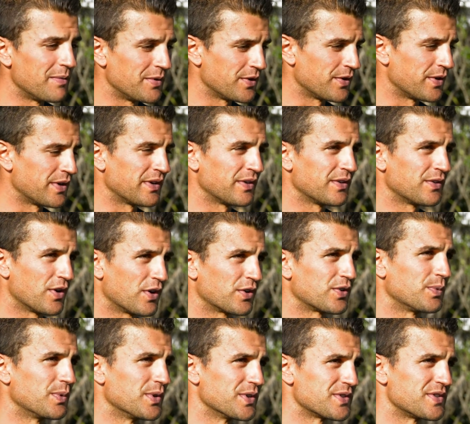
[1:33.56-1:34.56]
I've been doing
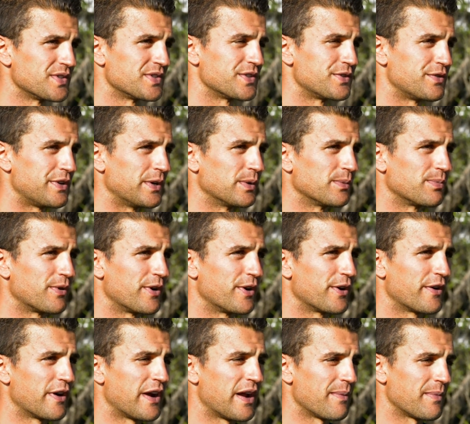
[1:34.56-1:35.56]
Dr. Wilson's adrenal
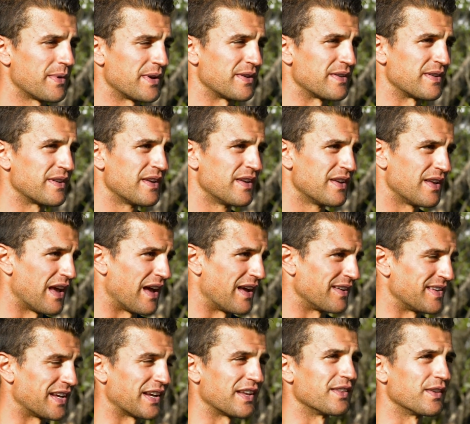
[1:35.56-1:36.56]
program and
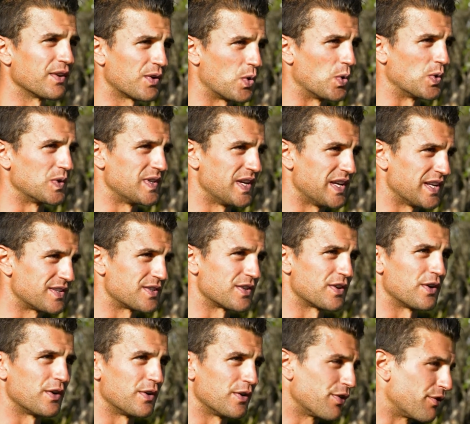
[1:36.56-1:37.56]
taking the quartet,
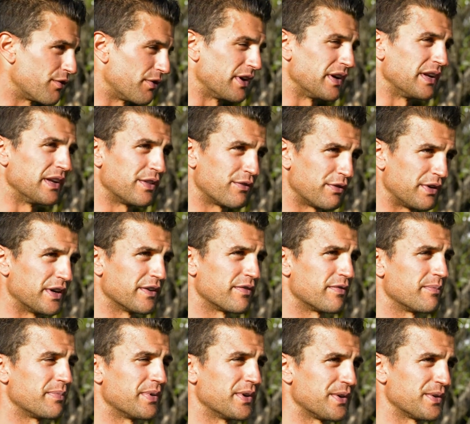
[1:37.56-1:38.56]
so three
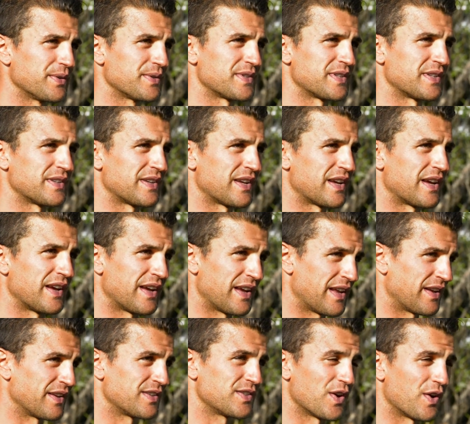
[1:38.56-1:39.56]
different pills
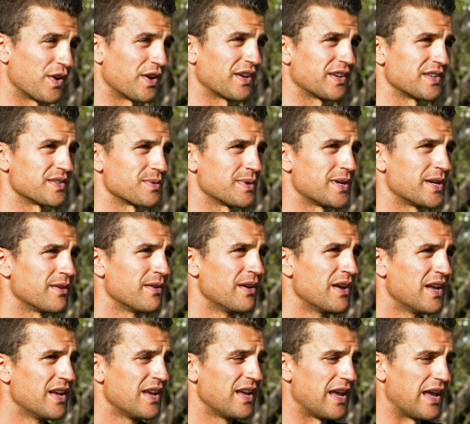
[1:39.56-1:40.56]
and a tonic as well.
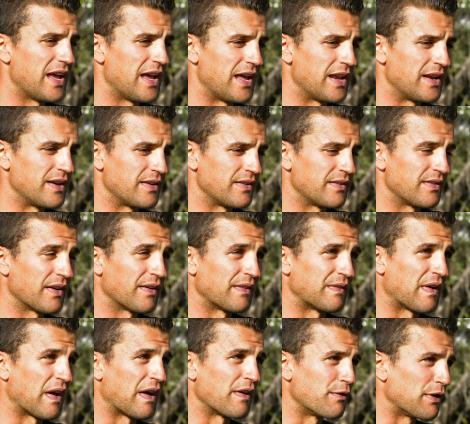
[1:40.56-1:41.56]
And
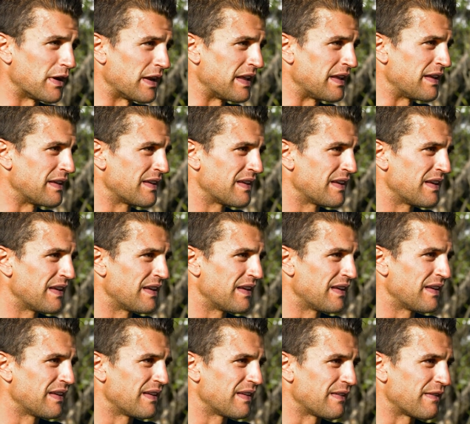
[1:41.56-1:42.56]
I really
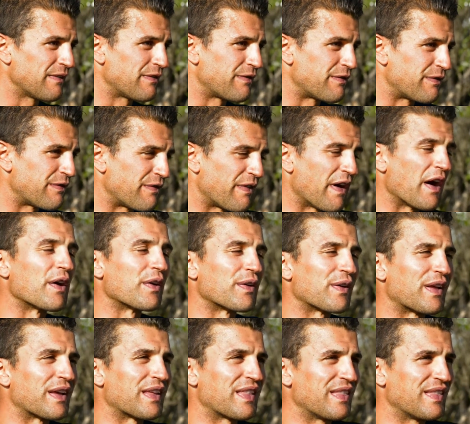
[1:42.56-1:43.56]
felt
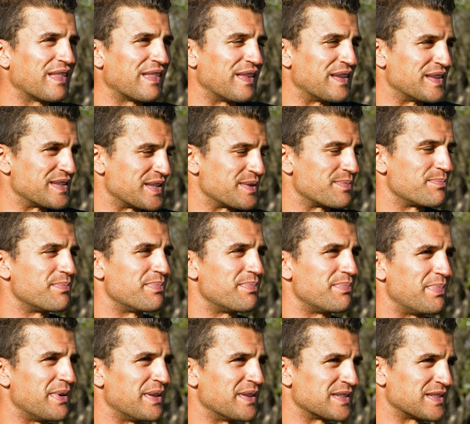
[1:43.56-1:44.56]
like there's
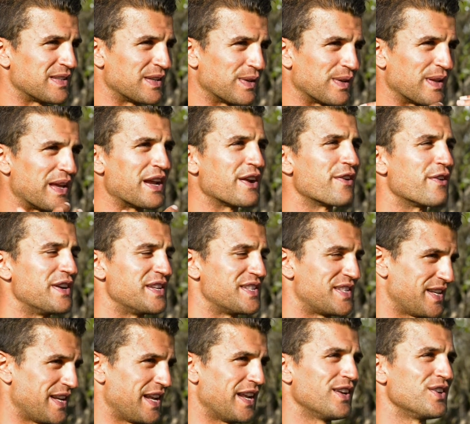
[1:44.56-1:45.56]
been this little increase
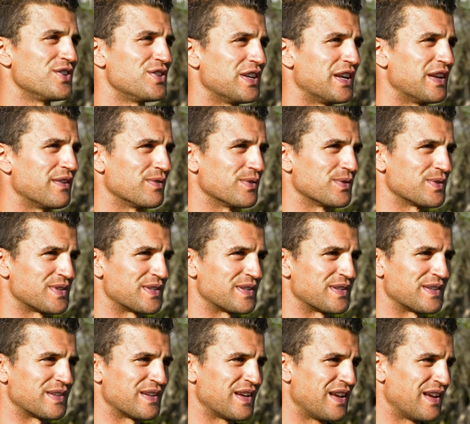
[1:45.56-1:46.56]
in energy levels,
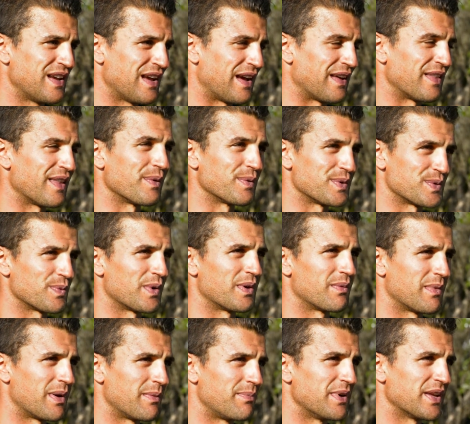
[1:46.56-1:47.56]
and that was one
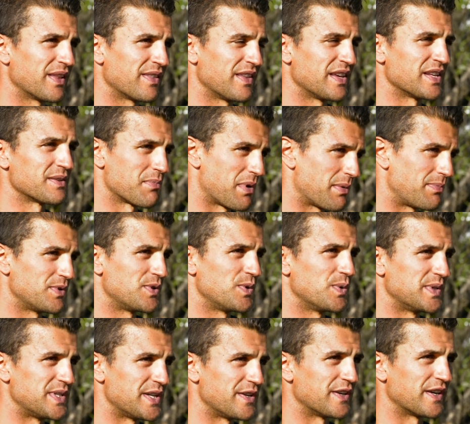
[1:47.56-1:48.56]
of my big things. My
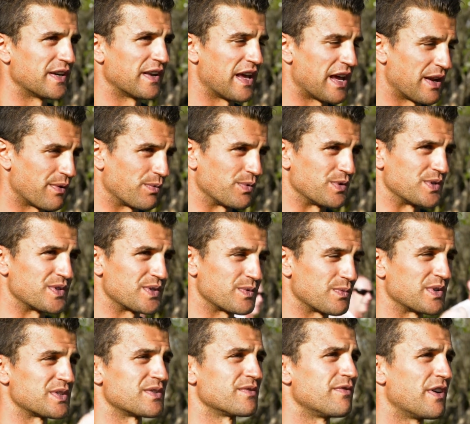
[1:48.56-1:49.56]
pituitary gland
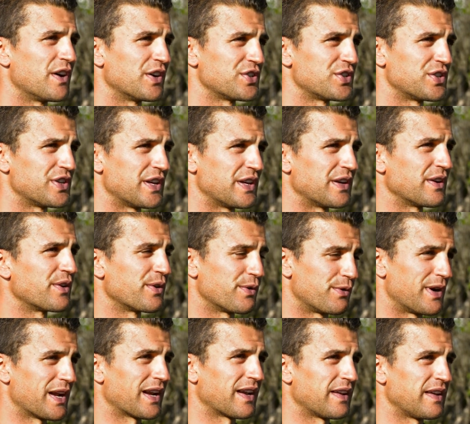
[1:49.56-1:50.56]
wasn't functioning
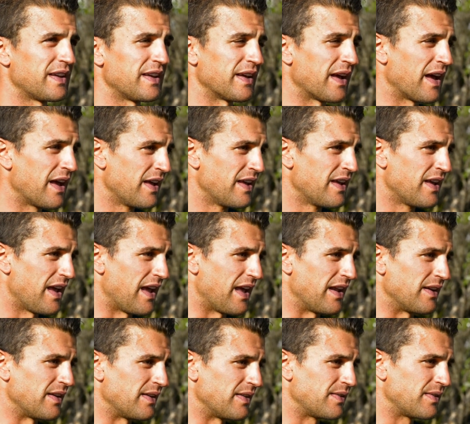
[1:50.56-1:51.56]
correctly,
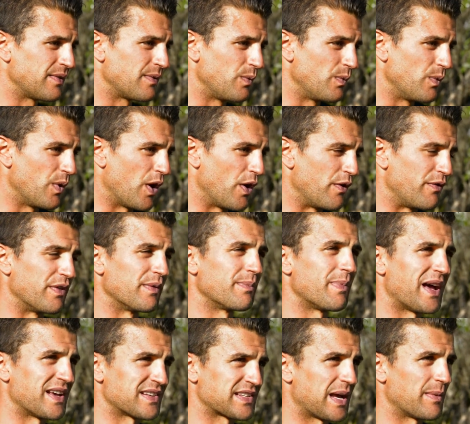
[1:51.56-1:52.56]
and over the
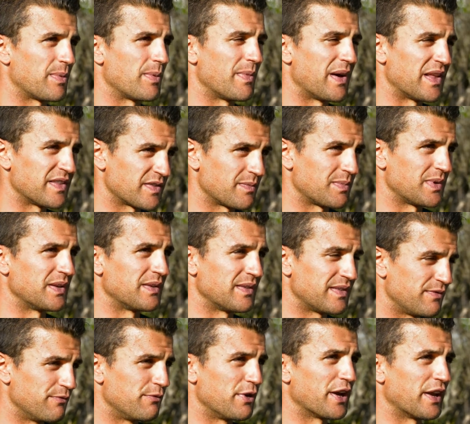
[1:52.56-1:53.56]
past couple of months I've been
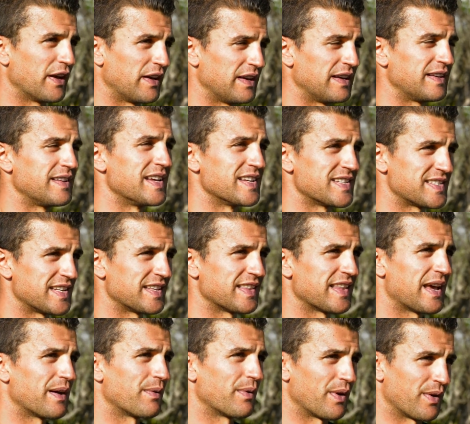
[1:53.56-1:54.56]
regularly testing
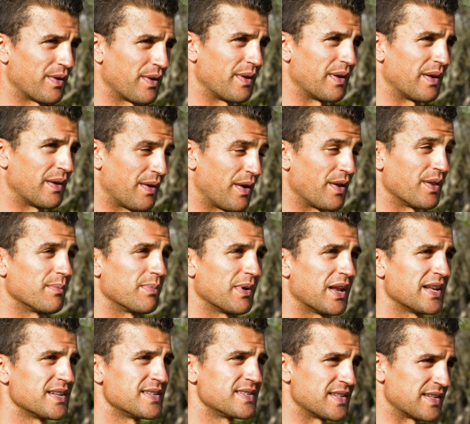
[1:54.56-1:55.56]
that on the
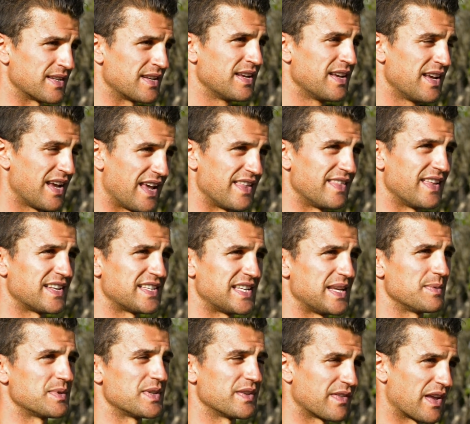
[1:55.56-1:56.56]
bloods, and that
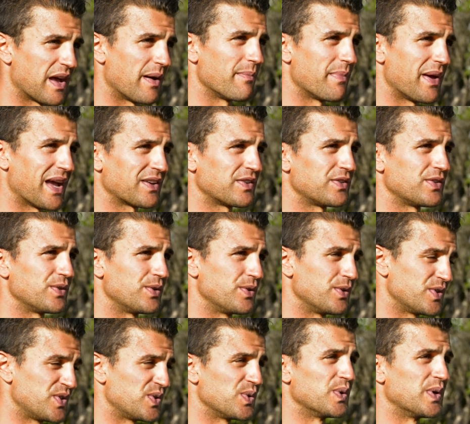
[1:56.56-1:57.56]
seems to have come back to
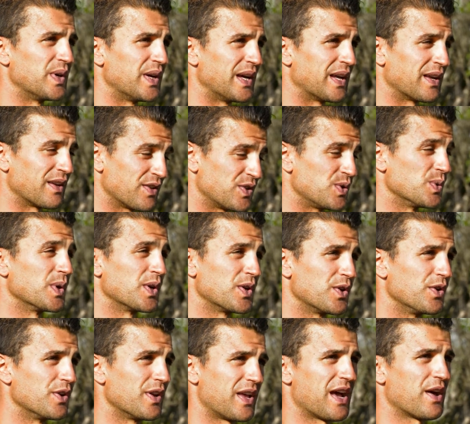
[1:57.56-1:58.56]
a
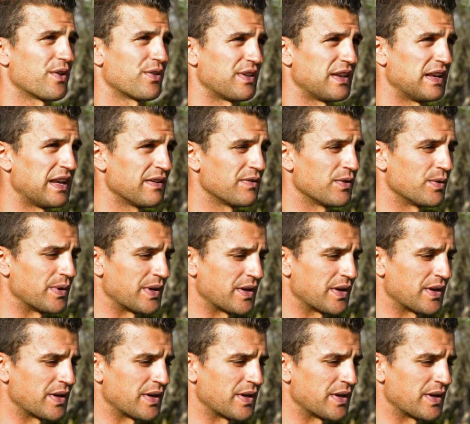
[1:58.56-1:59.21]
good healthy level.